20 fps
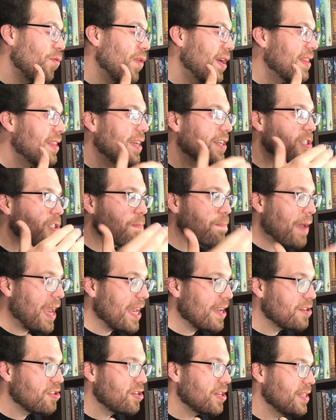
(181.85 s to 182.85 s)
with
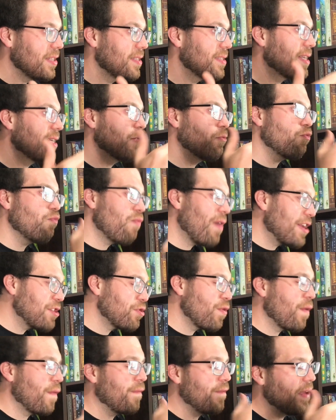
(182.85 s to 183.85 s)
expansions and
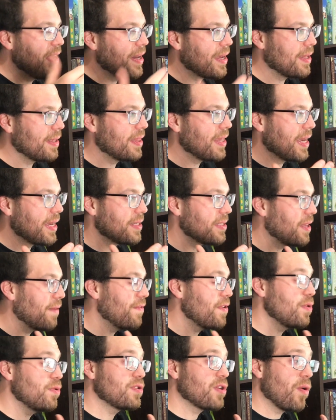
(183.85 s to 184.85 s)
retrofitting things
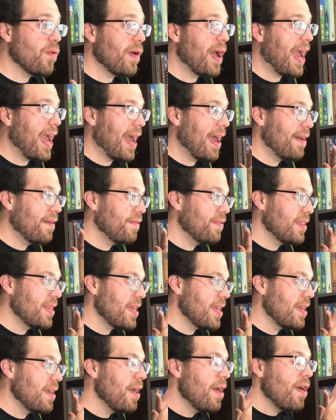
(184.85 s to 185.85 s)
if you don't have
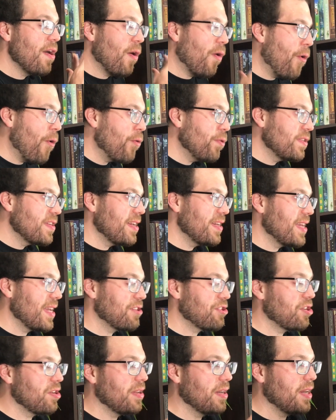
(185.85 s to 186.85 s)
the old
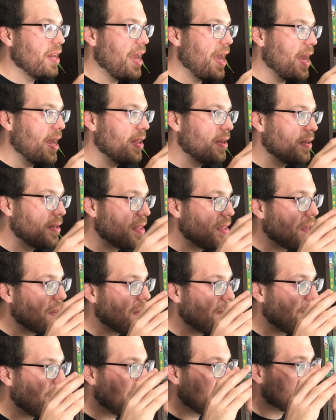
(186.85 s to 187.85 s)
edition and
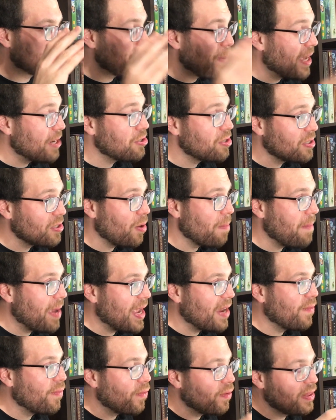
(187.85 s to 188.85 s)
the expansions are
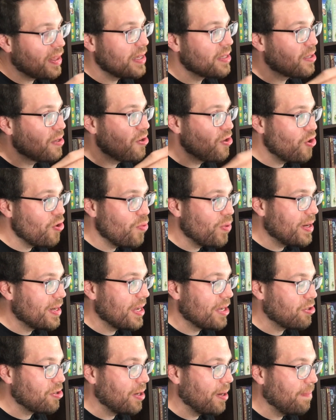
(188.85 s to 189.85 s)
made for this new
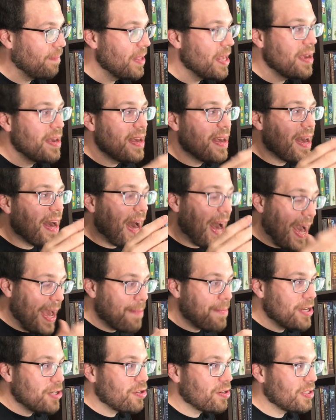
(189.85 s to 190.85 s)
edition?
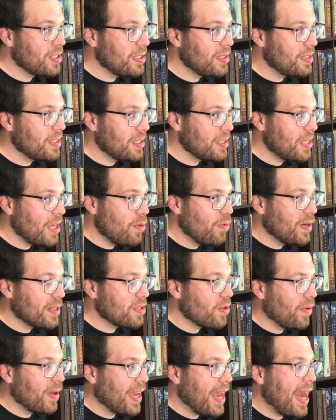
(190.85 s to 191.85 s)
I'm interested to see
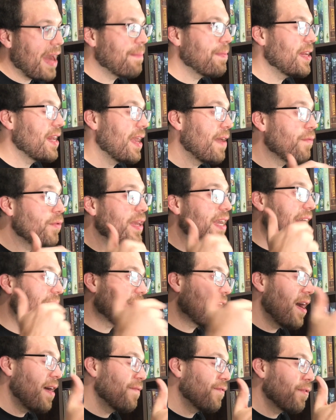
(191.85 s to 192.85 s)
what's going to happen. If we get
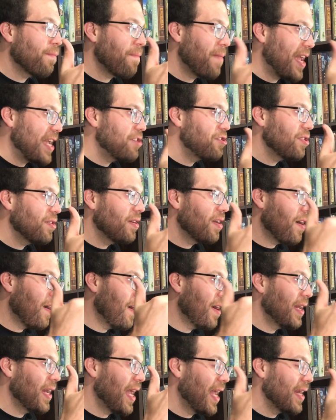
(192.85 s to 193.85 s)
confirmation
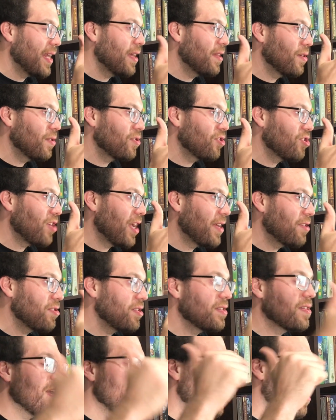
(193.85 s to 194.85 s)
on any of those
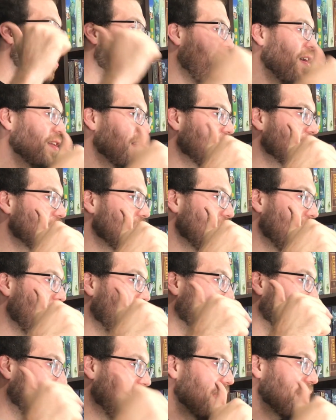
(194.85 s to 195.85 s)
changes, I'll let you
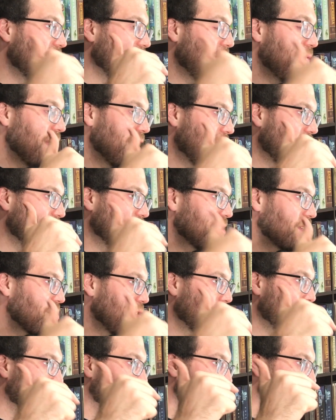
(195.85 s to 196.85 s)
know in the video
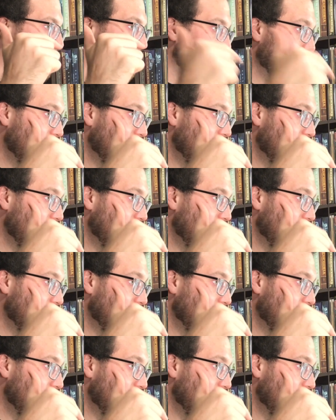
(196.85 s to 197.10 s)
description